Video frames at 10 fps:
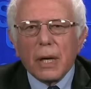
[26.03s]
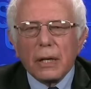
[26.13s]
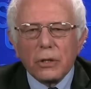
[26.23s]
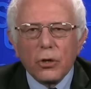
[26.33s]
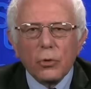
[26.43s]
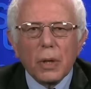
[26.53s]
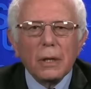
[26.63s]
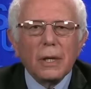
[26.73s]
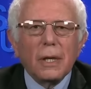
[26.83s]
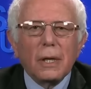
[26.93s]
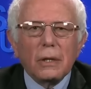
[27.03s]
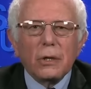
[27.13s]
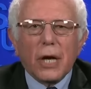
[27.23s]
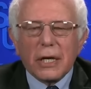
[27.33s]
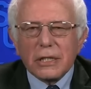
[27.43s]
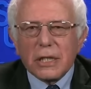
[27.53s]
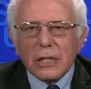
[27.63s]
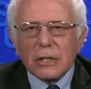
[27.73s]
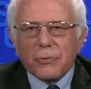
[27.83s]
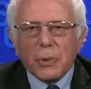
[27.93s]
and Cuba. The United
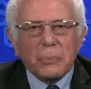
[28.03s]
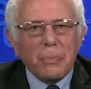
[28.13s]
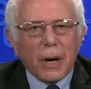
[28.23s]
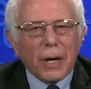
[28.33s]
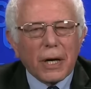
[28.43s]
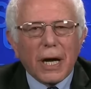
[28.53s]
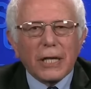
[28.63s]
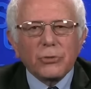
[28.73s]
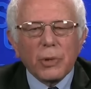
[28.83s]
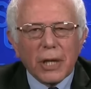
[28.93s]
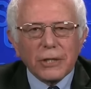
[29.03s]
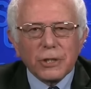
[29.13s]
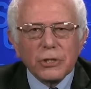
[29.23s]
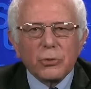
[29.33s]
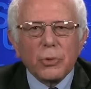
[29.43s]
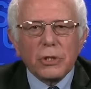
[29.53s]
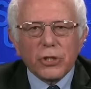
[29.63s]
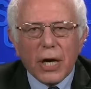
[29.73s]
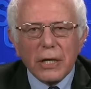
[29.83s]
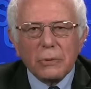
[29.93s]
States of America has relations with
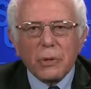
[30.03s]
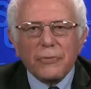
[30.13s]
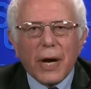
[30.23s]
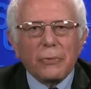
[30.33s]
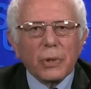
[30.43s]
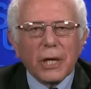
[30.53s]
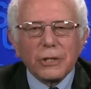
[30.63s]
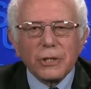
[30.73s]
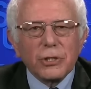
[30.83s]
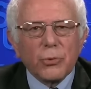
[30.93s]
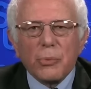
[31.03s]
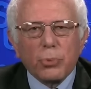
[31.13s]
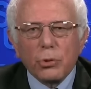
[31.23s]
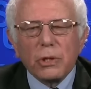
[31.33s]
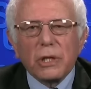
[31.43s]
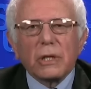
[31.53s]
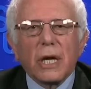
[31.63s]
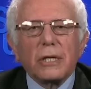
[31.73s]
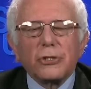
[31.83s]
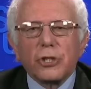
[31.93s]
China. We've had relations with brutal
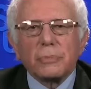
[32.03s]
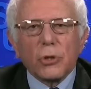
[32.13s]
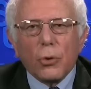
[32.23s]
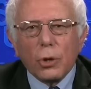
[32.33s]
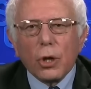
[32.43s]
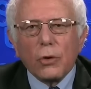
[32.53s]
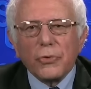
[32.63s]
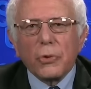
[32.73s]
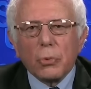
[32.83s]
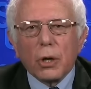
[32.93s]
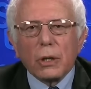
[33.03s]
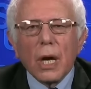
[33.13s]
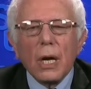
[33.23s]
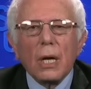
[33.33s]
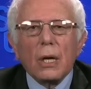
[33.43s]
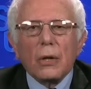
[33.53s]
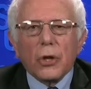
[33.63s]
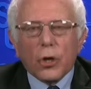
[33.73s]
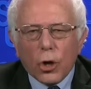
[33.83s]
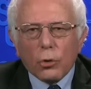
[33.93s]
dictatorships all over the world. The
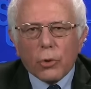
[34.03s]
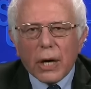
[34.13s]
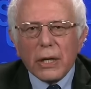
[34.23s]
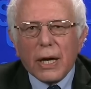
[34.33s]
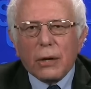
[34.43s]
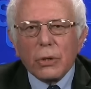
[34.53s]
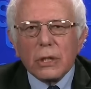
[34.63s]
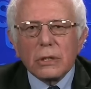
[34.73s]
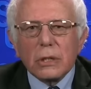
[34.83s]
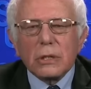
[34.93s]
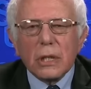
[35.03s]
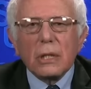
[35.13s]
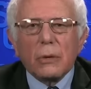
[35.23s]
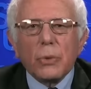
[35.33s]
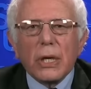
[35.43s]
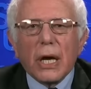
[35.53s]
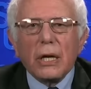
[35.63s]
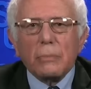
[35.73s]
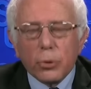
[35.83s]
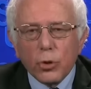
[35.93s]
goal right now is to see that we can
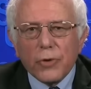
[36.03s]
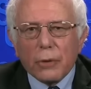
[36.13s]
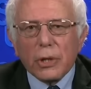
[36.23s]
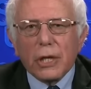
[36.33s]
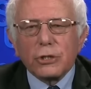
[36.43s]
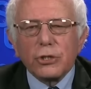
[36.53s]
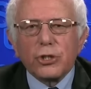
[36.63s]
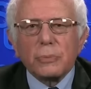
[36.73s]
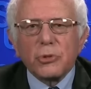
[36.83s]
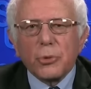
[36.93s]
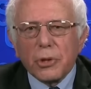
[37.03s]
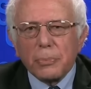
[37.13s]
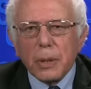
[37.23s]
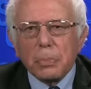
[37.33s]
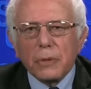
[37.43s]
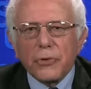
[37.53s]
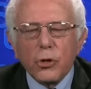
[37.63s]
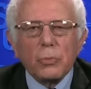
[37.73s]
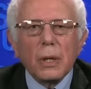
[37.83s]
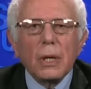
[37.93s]
improve our relationships with the people of
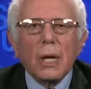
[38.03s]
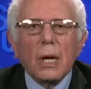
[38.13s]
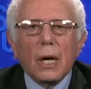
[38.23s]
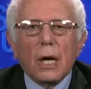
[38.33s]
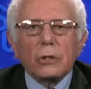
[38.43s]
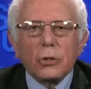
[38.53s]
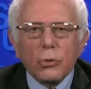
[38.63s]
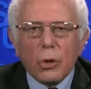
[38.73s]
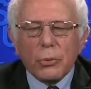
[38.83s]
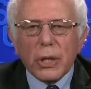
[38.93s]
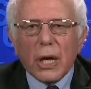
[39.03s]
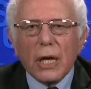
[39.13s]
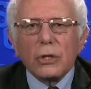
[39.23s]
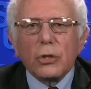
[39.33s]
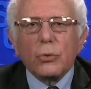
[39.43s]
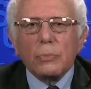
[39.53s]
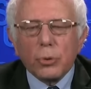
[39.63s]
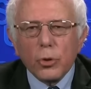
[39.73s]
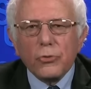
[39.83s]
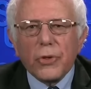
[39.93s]
Cuba, to do what we can to improve